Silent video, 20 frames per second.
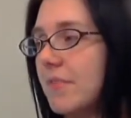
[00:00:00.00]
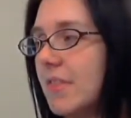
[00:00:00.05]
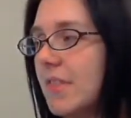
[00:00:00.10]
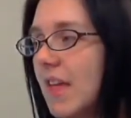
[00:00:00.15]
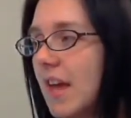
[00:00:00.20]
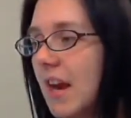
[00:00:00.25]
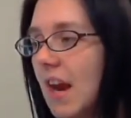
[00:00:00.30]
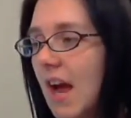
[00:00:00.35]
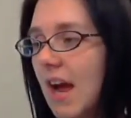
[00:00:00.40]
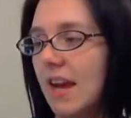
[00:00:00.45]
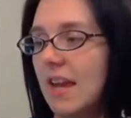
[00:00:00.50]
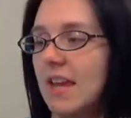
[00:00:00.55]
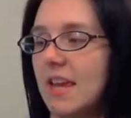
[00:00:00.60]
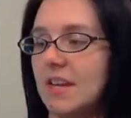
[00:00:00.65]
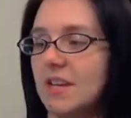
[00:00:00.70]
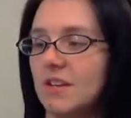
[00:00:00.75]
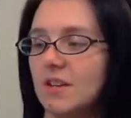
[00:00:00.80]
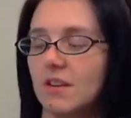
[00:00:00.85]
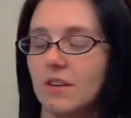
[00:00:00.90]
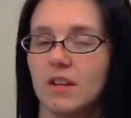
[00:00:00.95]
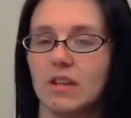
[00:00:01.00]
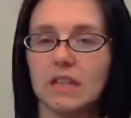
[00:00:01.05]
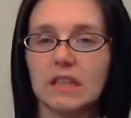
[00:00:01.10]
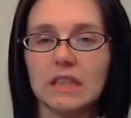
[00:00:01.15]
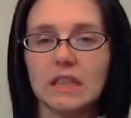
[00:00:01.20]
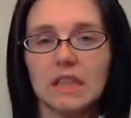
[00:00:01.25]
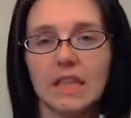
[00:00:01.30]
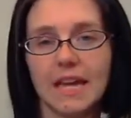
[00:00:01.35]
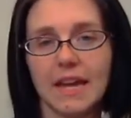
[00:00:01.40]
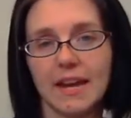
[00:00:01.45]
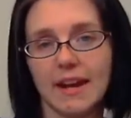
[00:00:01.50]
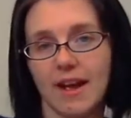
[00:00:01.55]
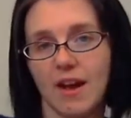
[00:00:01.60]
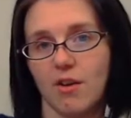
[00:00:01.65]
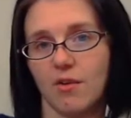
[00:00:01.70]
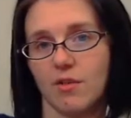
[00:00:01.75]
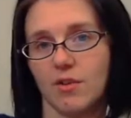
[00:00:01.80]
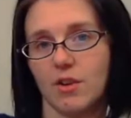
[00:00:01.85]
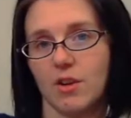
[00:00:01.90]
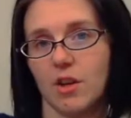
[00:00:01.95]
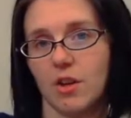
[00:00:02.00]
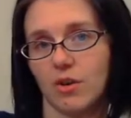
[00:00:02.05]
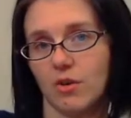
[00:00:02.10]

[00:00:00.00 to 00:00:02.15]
that I can lay it out